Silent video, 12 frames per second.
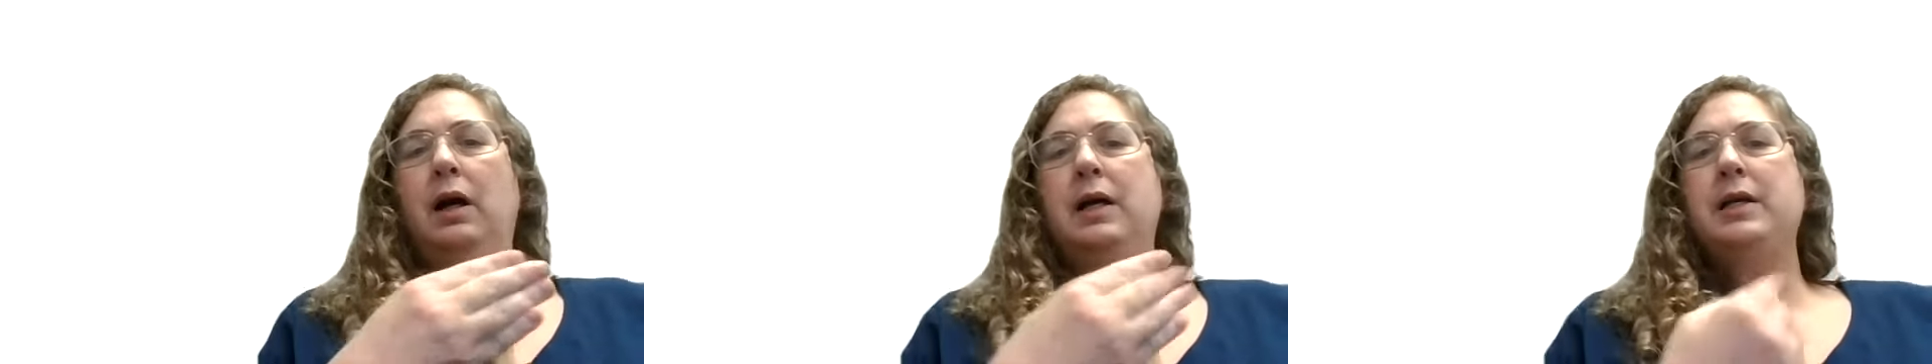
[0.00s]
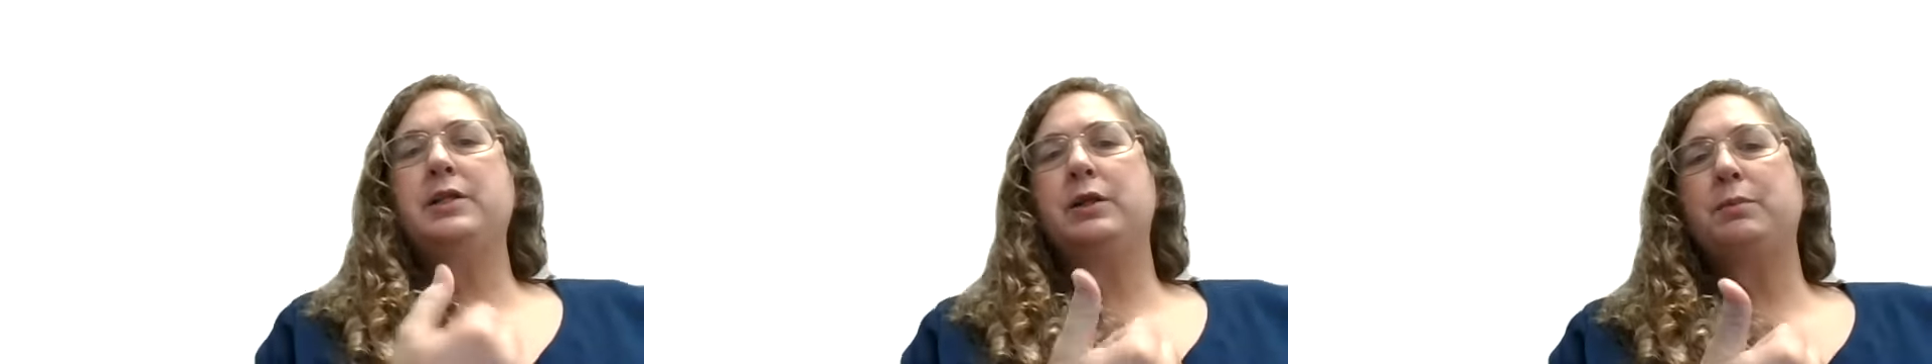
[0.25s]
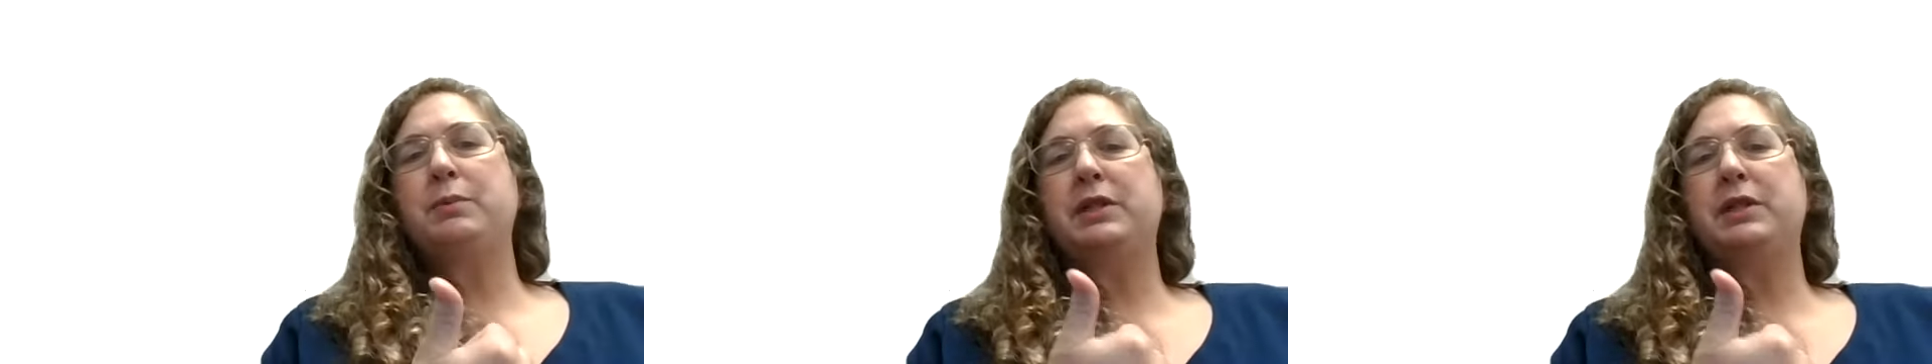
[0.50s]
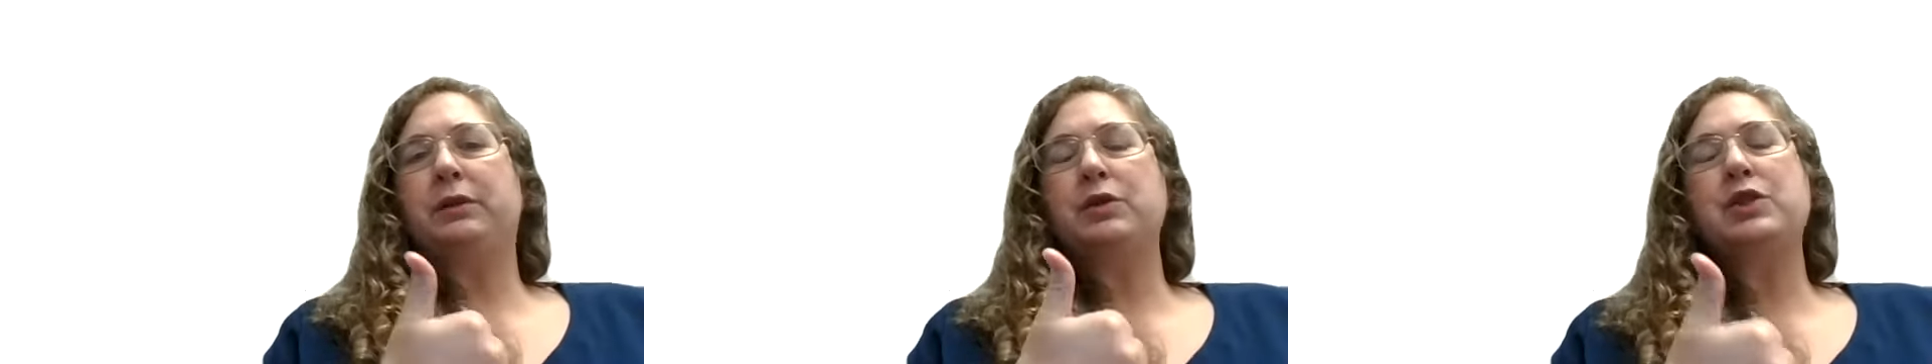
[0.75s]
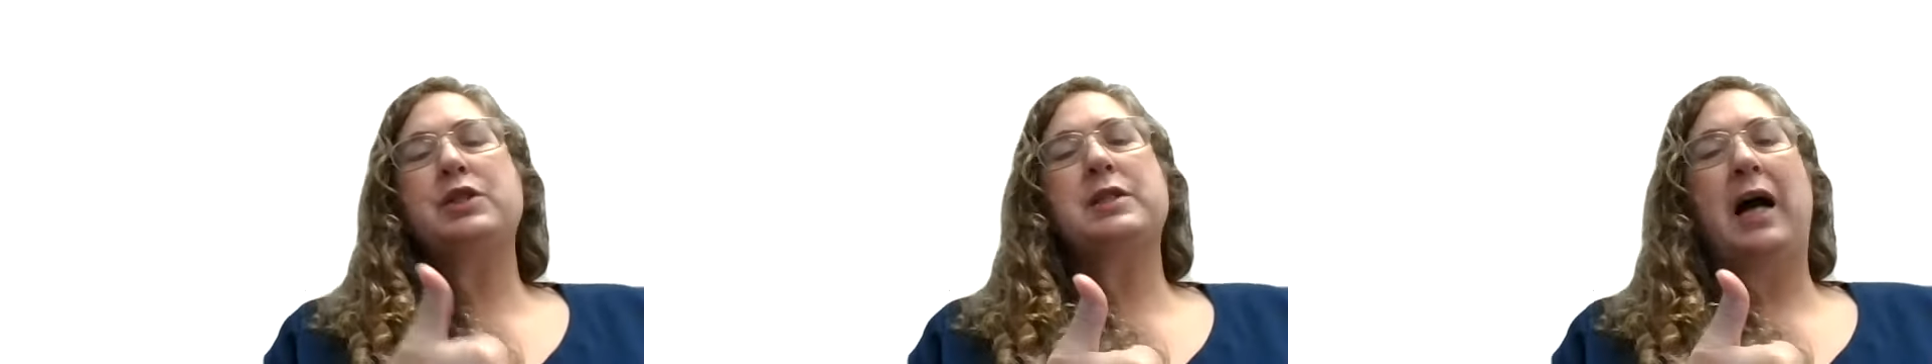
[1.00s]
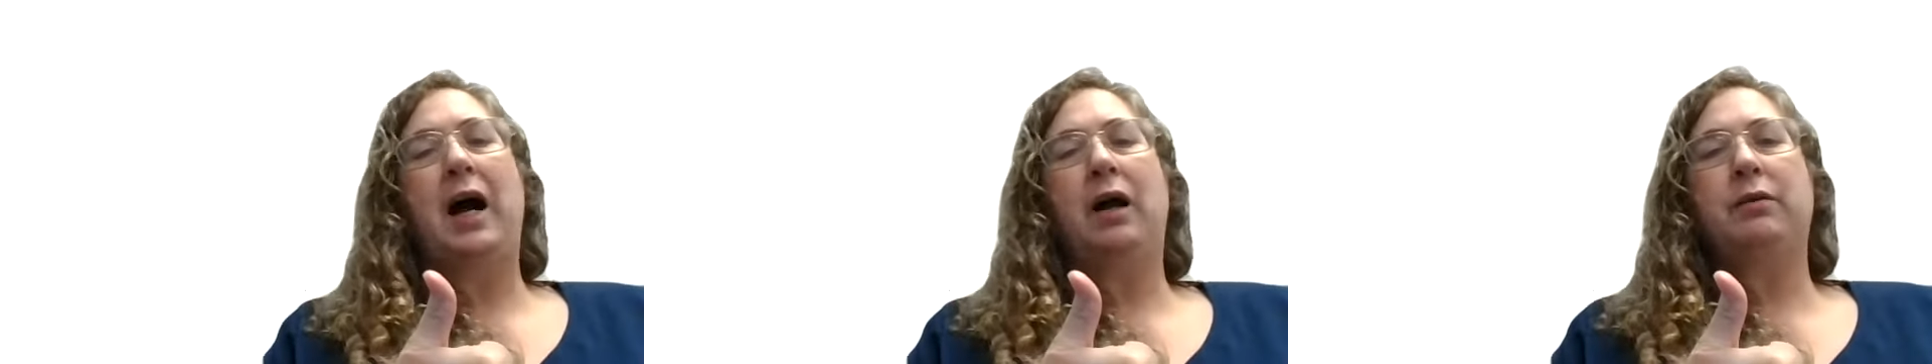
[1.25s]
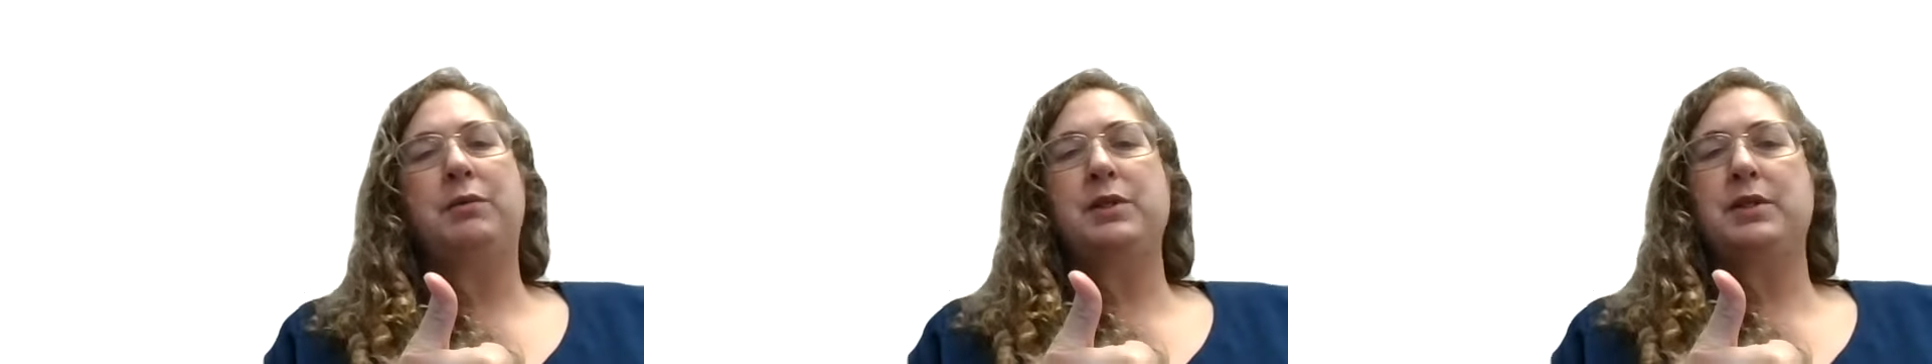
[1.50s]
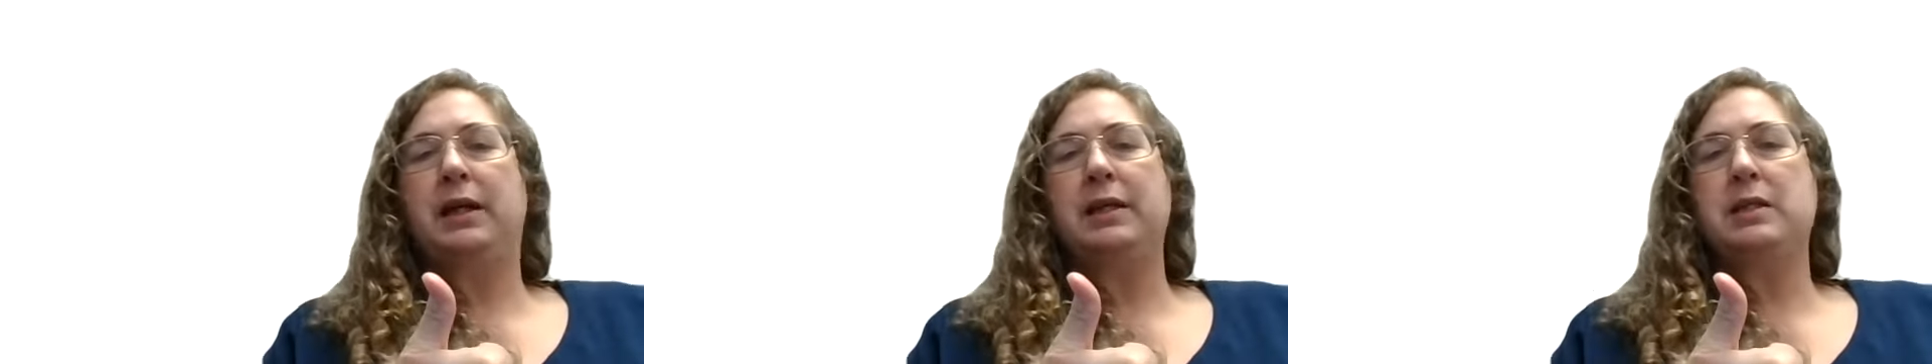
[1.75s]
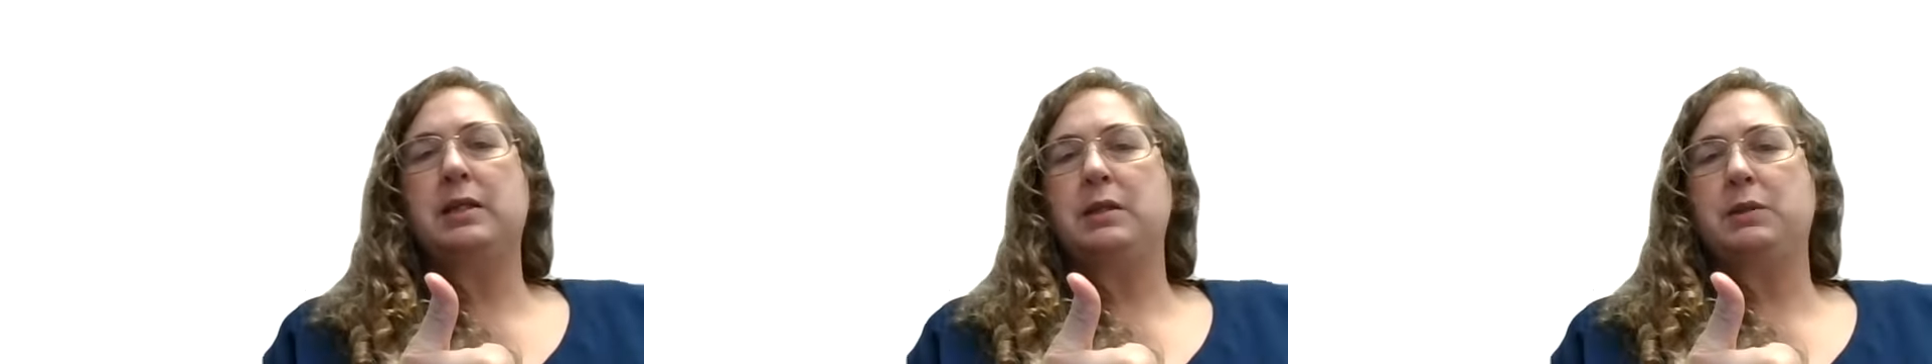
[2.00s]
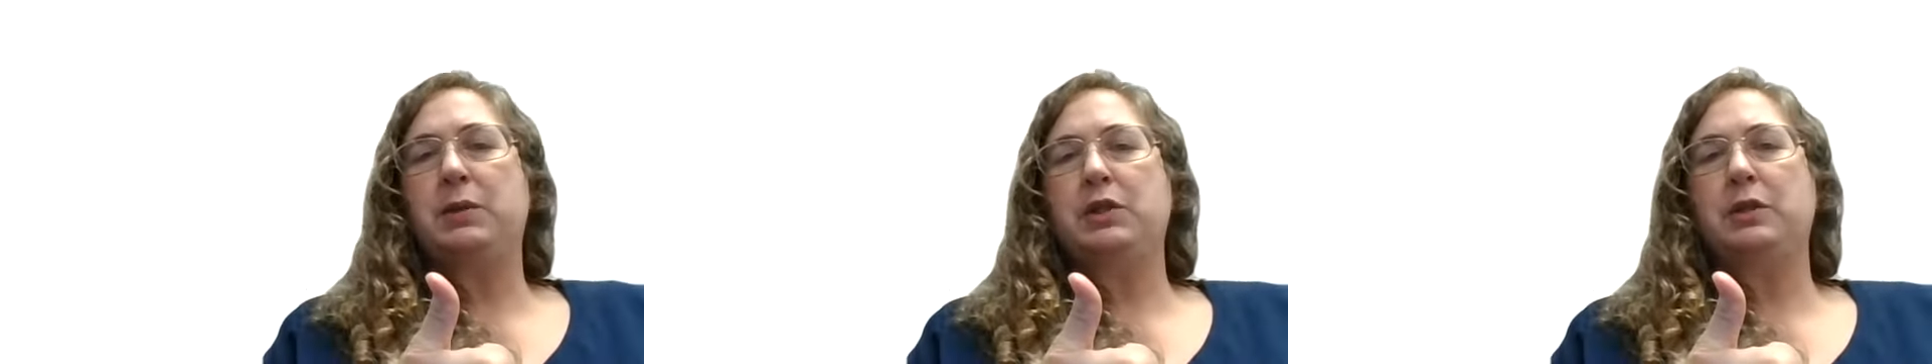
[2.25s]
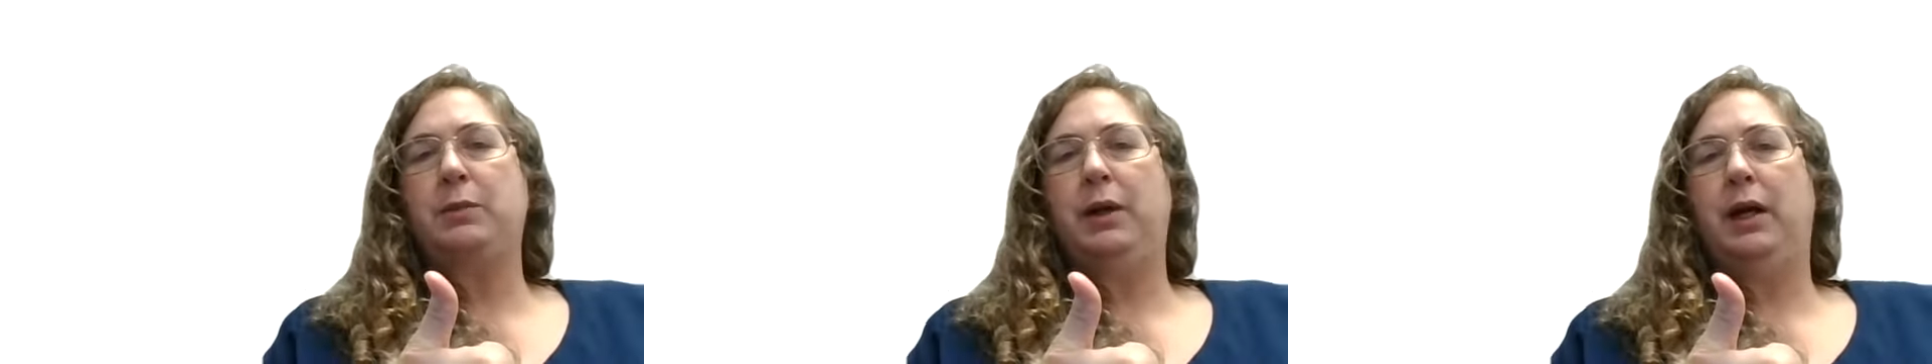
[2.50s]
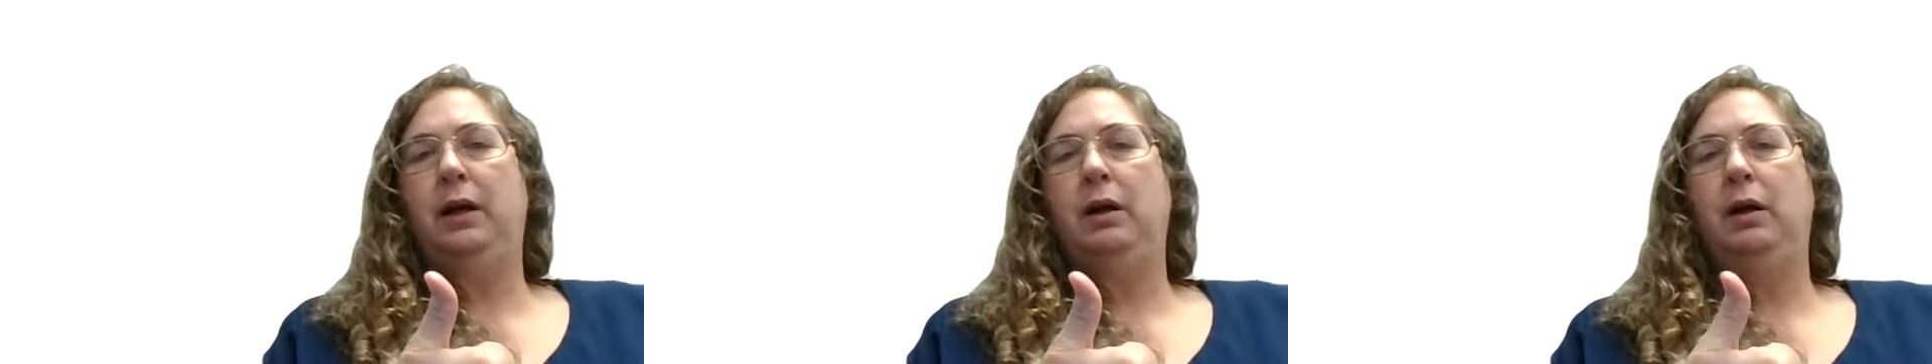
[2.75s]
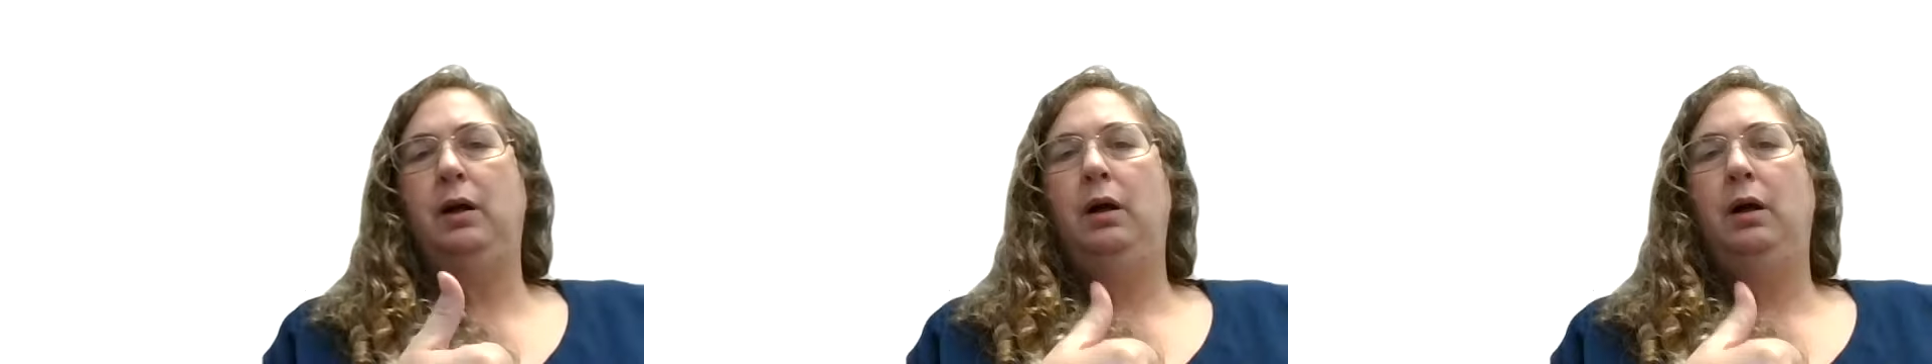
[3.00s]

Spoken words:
Is there a particular style of music is it supposed to be?